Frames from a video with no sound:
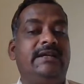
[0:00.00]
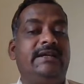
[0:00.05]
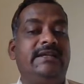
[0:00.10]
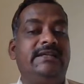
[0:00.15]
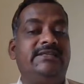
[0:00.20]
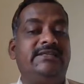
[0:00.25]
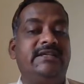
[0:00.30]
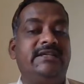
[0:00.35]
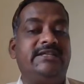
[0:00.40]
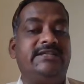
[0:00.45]

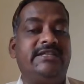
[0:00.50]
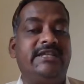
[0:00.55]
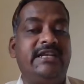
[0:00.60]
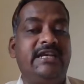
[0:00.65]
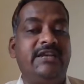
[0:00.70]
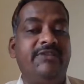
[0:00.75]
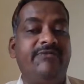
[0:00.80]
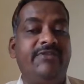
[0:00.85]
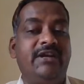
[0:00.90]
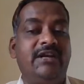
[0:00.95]
His
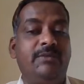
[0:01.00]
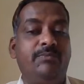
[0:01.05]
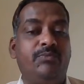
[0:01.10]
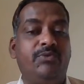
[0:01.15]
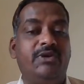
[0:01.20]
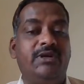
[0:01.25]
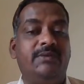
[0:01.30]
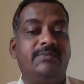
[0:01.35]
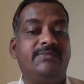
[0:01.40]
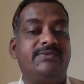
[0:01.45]
significant
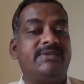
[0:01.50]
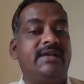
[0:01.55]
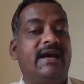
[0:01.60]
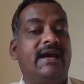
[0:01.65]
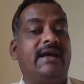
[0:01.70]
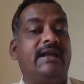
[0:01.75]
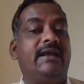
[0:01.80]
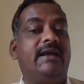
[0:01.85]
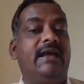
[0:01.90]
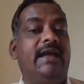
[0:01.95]
poems
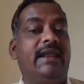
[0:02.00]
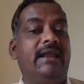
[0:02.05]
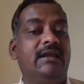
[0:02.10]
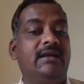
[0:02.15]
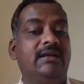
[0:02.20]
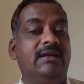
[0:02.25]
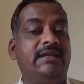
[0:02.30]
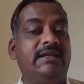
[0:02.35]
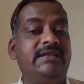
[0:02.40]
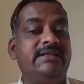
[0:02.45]
are
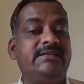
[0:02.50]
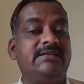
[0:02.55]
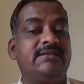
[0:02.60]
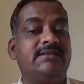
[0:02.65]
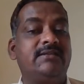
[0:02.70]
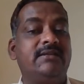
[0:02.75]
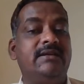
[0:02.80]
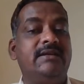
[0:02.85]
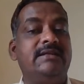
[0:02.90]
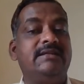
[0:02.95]

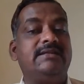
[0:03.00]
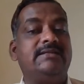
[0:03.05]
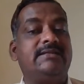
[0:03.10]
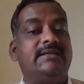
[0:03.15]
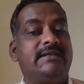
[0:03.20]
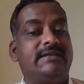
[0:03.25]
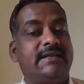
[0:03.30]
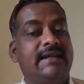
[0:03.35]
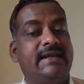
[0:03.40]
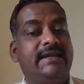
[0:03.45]
allegories,
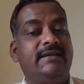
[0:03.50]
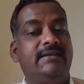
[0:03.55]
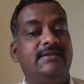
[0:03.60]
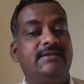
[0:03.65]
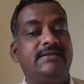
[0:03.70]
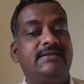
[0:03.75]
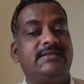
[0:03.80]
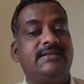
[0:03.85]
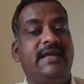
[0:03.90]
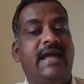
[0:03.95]

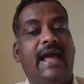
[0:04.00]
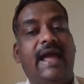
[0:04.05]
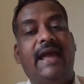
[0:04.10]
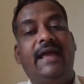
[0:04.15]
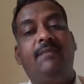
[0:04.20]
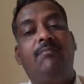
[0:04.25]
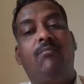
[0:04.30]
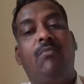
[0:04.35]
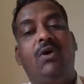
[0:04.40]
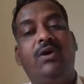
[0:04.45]
satires,
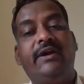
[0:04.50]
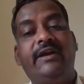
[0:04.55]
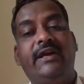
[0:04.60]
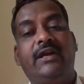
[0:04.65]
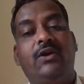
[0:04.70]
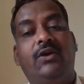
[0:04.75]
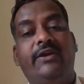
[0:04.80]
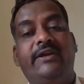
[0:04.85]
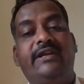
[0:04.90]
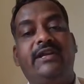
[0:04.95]
and mock
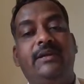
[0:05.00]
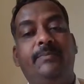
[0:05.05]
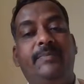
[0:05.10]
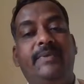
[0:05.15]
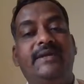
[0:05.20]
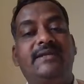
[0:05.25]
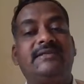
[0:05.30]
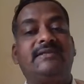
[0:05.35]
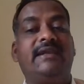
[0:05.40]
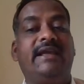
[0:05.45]
heroic
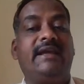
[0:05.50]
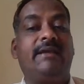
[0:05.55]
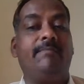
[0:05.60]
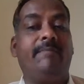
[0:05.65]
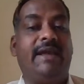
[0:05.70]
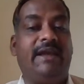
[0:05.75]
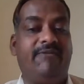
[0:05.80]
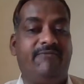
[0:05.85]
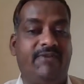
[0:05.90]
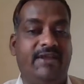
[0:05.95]
epics like
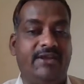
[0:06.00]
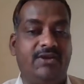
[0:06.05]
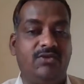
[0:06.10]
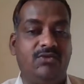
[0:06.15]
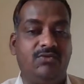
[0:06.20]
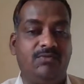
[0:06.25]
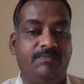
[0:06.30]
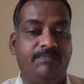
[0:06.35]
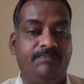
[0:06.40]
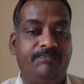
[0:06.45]

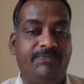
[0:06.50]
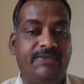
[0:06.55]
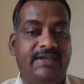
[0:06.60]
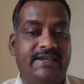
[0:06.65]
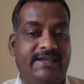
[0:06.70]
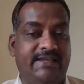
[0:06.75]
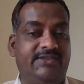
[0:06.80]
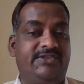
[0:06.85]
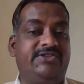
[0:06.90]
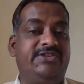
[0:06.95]
Maclecknoe
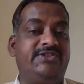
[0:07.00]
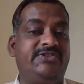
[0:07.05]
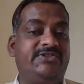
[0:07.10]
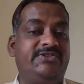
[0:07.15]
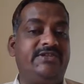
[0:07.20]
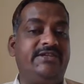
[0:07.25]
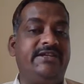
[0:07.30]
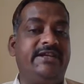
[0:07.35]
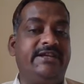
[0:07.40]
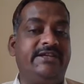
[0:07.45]
in
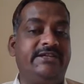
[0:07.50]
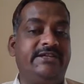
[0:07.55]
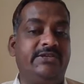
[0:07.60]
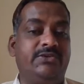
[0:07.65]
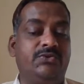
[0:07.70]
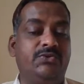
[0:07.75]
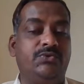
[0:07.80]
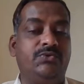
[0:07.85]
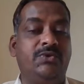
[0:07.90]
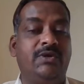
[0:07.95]

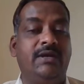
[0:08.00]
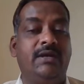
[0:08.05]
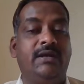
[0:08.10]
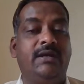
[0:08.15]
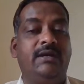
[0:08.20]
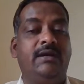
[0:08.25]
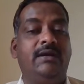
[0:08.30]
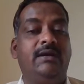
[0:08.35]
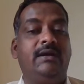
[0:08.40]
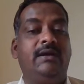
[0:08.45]
1682
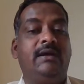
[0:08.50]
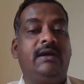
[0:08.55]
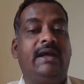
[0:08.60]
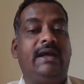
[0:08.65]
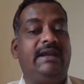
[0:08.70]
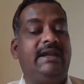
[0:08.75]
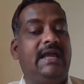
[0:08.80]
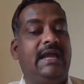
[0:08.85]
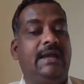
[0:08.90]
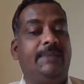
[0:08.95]
and